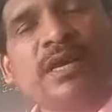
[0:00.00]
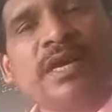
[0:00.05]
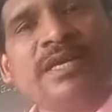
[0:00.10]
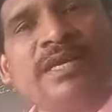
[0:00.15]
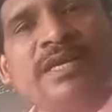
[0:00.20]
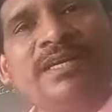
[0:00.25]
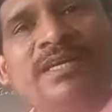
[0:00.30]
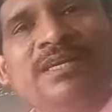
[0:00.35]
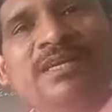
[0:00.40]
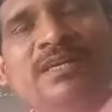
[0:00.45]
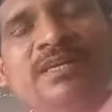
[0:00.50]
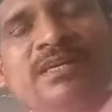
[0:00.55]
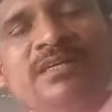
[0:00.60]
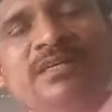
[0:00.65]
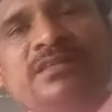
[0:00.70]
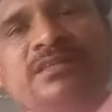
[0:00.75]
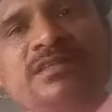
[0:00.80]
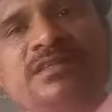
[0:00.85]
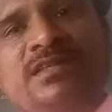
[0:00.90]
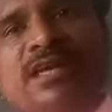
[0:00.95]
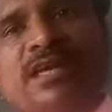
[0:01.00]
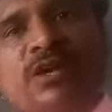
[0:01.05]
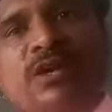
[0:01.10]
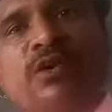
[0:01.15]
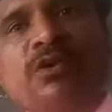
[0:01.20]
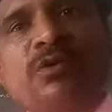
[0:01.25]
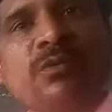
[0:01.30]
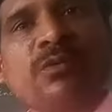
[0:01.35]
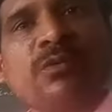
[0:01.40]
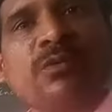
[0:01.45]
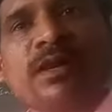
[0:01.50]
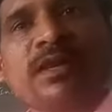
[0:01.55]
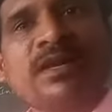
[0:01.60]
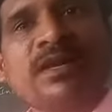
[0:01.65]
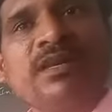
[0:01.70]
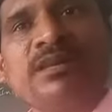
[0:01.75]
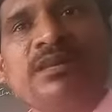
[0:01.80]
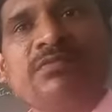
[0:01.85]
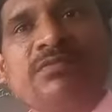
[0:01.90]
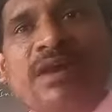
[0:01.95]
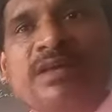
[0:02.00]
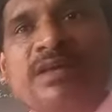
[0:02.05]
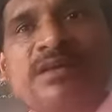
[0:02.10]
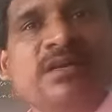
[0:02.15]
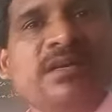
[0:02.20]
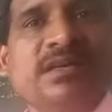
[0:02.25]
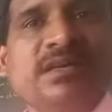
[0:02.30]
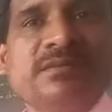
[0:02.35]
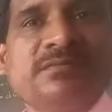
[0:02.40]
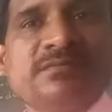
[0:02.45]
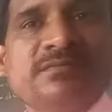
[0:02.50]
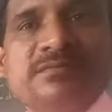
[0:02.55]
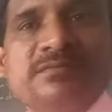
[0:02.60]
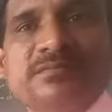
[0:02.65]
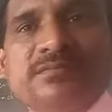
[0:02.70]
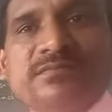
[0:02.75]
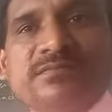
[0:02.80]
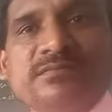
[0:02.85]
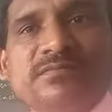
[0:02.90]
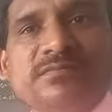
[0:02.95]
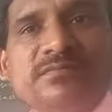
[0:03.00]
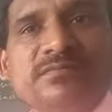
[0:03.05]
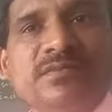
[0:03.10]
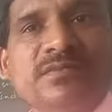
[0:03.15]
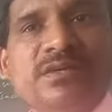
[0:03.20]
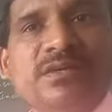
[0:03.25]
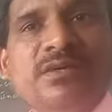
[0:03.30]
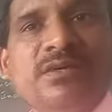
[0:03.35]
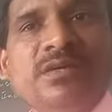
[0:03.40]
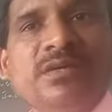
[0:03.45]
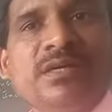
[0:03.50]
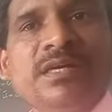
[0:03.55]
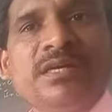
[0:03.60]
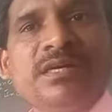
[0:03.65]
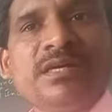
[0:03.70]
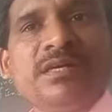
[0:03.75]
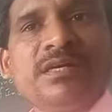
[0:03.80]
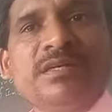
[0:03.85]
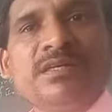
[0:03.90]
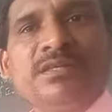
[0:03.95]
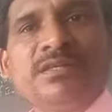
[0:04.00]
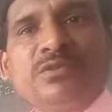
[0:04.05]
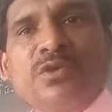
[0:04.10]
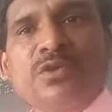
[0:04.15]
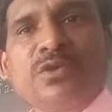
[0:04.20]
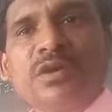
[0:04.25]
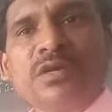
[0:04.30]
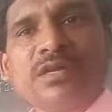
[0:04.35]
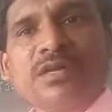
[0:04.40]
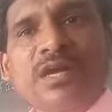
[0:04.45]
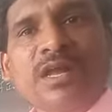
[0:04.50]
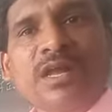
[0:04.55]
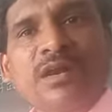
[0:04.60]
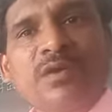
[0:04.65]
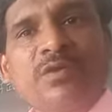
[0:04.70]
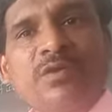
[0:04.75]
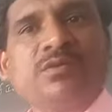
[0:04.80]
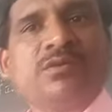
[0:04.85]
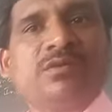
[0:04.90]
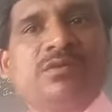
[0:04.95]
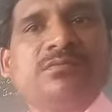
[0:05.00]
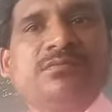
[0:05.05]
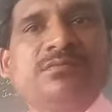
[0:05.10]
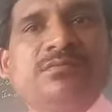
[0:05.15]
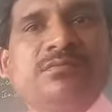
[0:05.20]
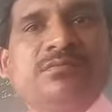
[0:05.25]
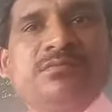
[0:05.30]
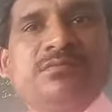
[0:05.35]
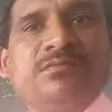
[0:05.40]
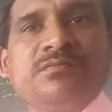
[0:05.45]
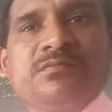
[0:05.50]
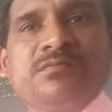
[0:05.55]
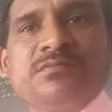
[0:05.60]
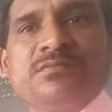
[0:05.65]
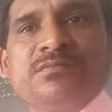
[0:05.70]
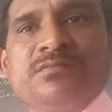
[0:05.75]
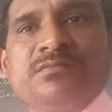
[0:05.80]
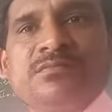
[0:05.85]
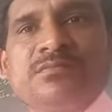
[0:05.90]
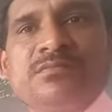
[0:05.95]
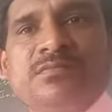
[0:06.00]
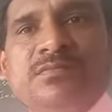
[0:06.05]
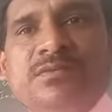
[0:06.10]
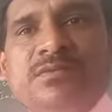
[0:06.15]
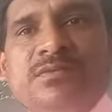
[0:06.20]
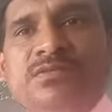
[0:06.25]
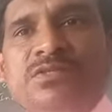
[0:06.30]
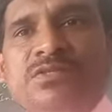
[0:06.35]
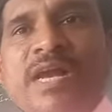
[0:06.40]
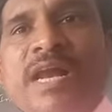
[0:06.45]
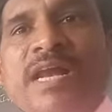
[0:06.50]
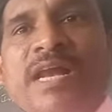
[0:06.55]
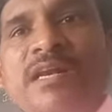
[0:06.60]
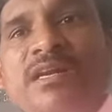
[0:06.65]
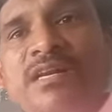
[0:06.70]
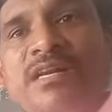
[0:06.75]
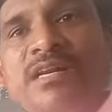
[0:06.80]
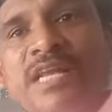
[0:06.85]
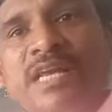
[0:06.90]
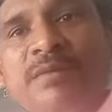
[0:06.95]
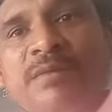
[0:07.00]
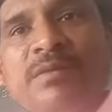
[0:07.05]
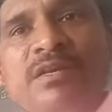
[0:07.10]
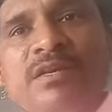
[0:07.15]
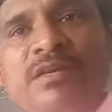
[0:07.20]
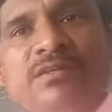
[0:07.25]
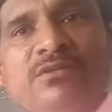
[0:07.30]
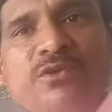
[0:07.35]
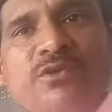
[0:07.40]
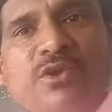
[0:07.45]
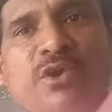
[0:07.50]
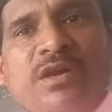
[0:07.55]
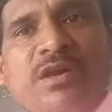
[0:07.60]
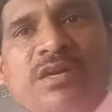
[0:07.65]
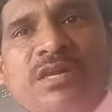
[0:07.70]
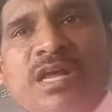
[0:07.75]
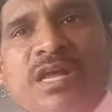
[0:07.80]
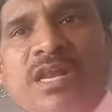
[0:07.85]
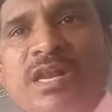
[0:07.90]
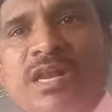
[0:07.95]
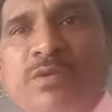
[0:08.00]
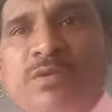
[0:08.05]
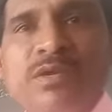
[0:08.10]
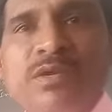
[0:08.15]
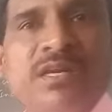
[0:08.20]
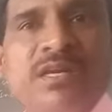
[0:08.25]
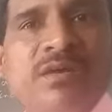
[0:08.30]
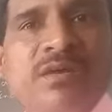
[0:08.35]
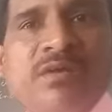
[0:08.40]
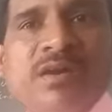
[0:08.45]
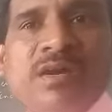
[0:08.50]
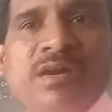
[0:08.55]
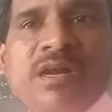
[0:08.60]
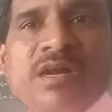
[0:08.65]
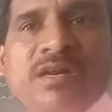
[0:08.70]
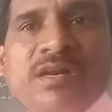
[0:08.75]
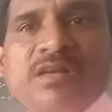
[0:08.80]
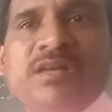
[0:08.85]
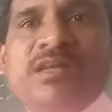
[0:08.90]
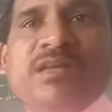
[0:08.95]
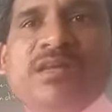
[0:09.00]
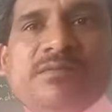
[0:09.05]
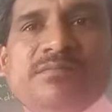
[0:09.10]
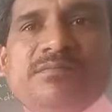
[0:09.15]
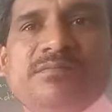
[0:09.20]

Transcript: 18 years cannot work in the factory. Okay, it is not allowed. Child labor is not allowed in our country,